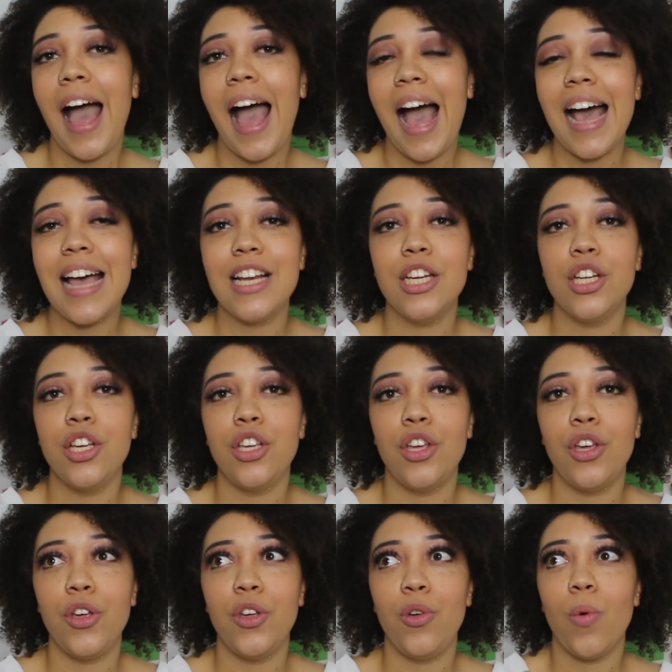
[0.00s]
and
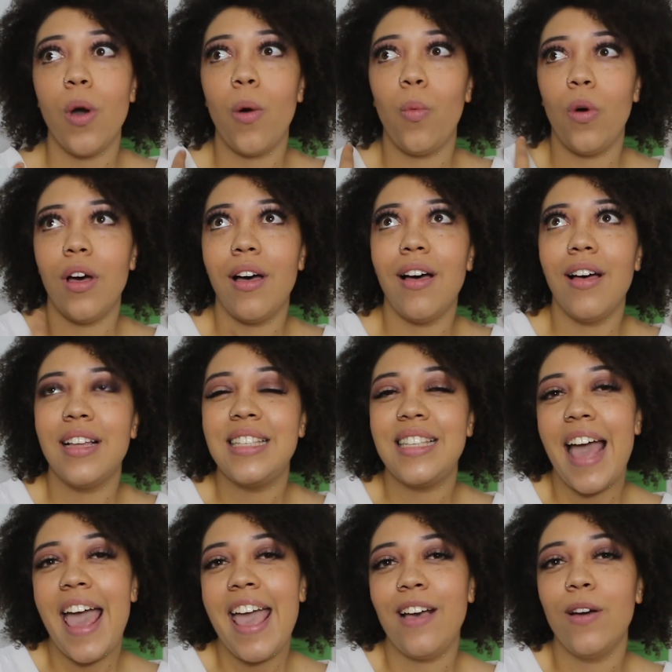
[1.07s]
you were
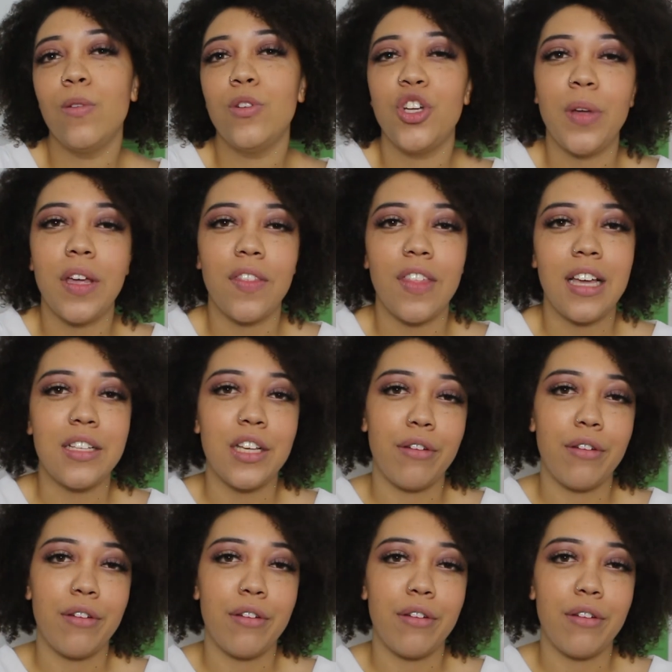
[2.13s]
saying or doing things,